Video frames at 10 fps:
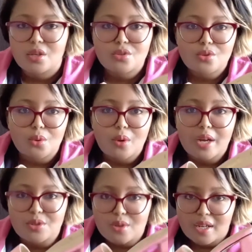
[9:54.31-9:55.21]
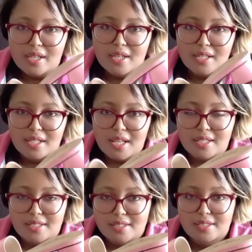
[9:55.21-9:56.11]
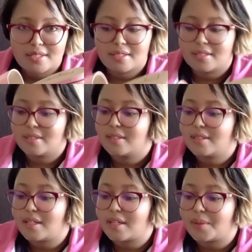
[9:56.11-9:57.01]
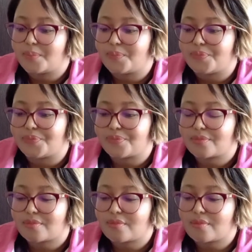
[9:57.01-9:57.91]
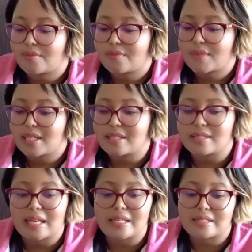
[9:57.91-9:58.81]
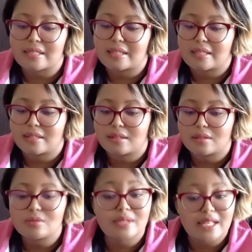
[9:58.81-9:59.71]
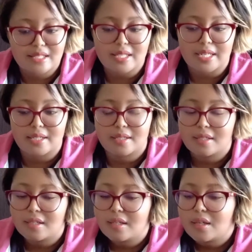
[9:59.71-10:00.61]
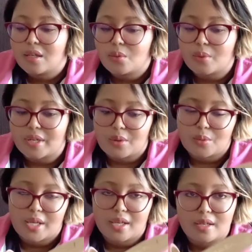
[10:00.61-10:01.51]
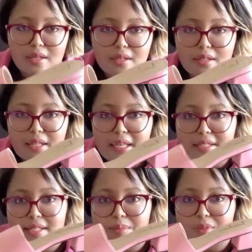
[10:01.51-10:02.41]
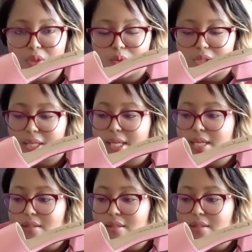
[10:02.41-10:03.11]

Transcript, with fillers: So I try and get um, a size a, a size three when I wear like something with a heel,